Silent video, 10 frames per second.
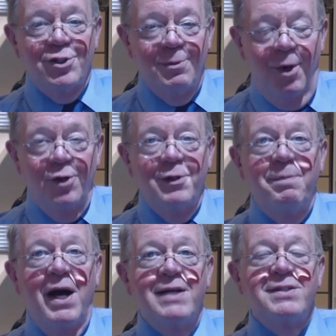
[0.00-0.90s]
a small
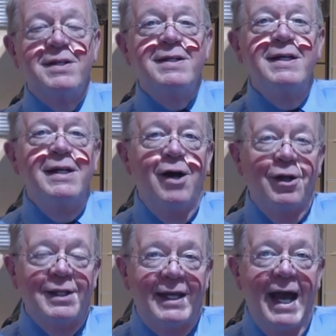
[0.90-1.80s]
deposit
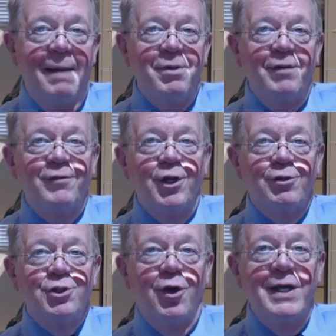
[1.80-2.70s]
on the cabin of
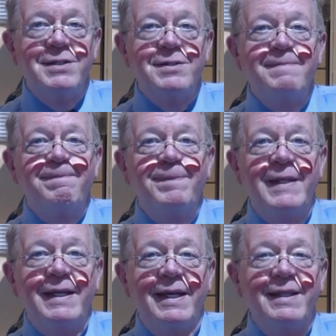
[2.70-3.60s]
your choice,
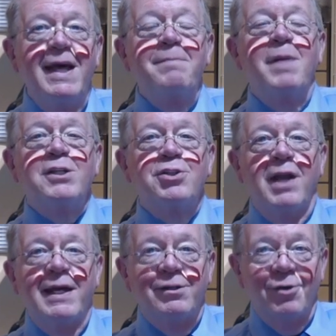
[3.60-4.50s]
and then much
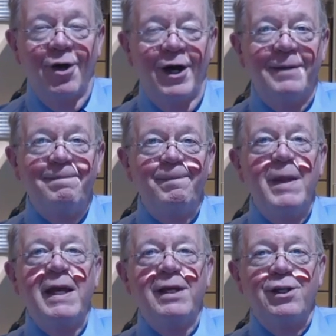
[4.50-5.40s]
later on,
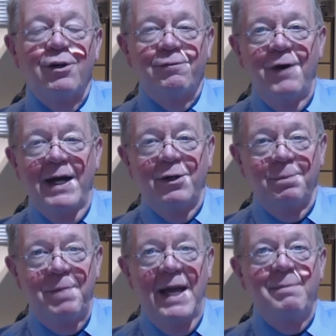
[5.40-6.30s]
your
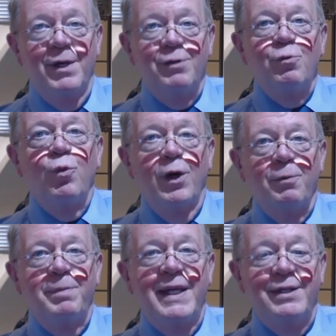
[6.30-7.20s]
final payment
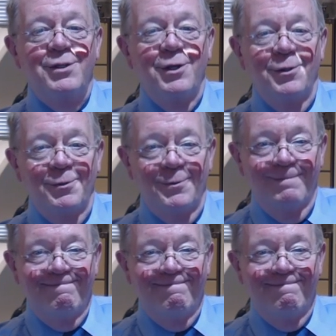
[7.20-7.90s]
will be due.